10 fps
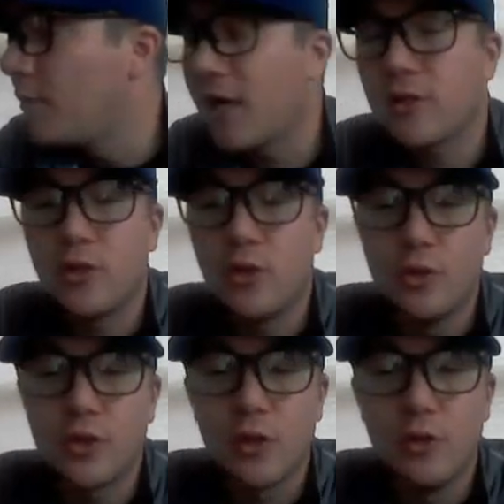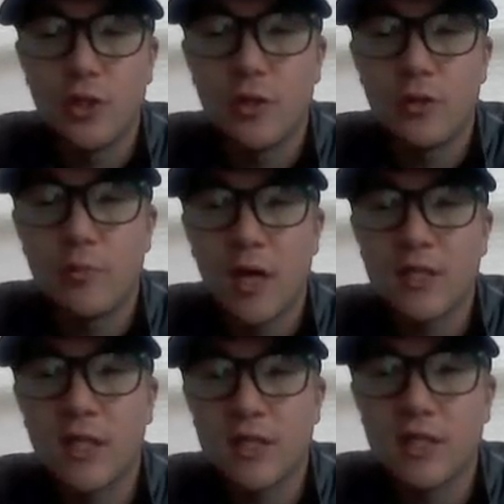next two solution
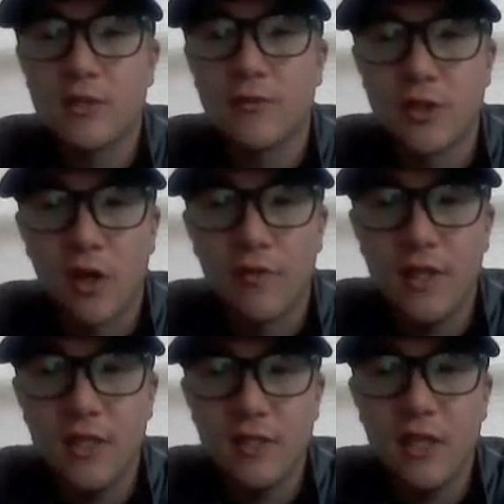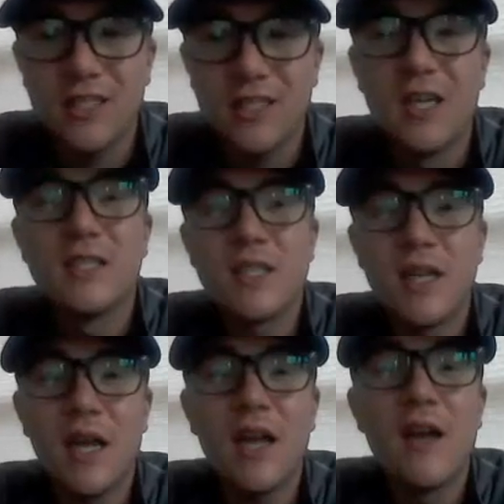processes for solving these things.
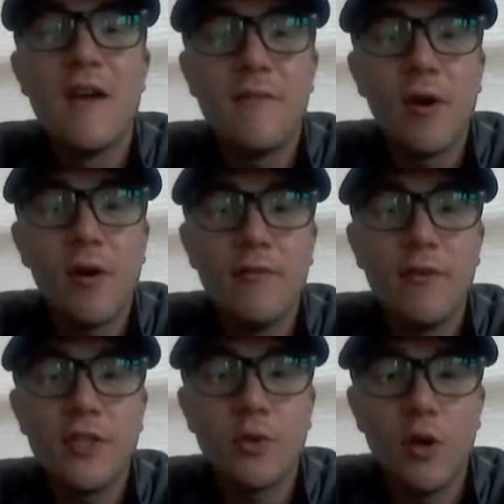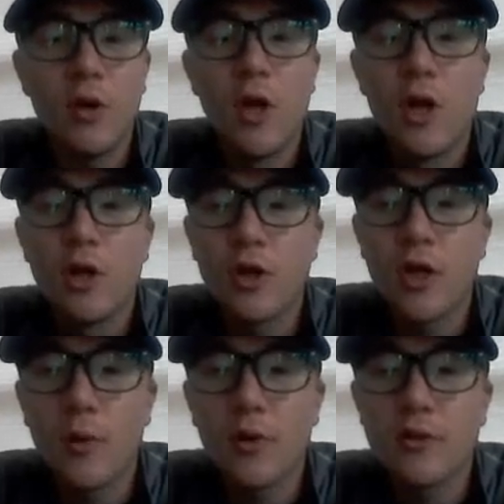Today, very visual. Look
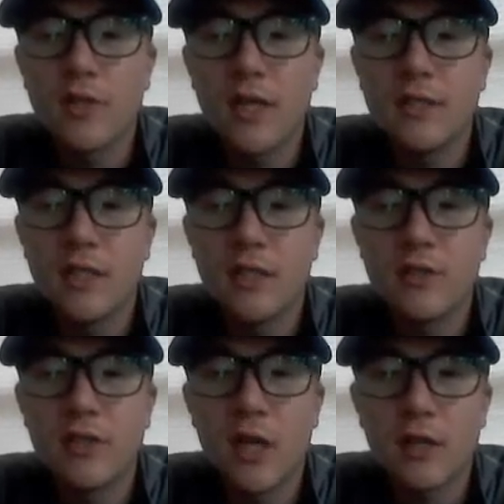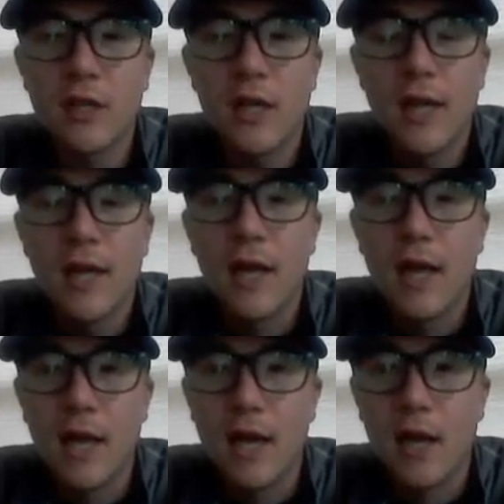at where those lines intersect,
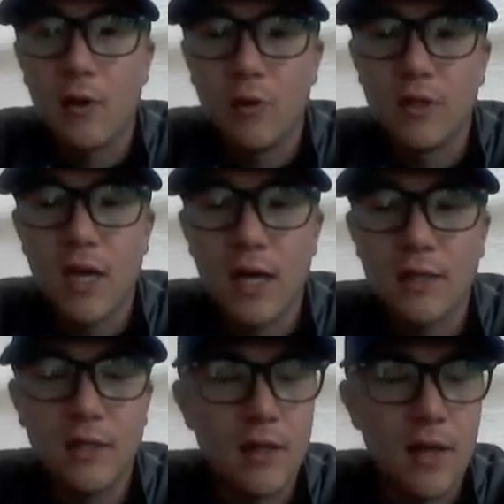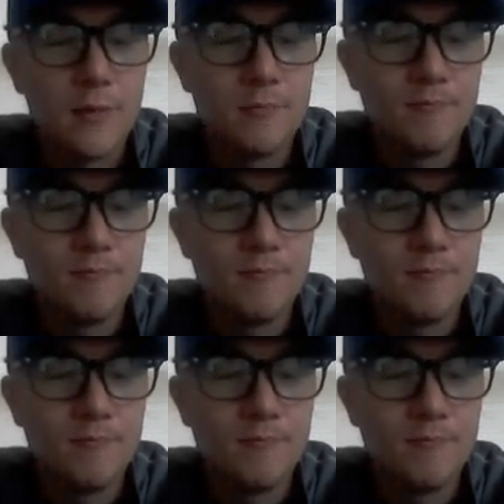and we'll talk to you then.